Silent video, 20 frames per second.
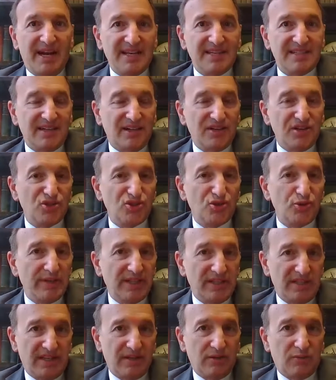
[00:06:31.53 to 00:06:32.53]
And I started
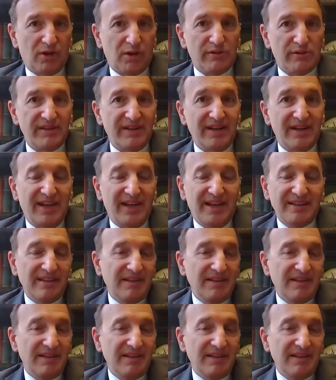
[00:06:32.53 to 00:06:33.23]
doing a lot of work with it.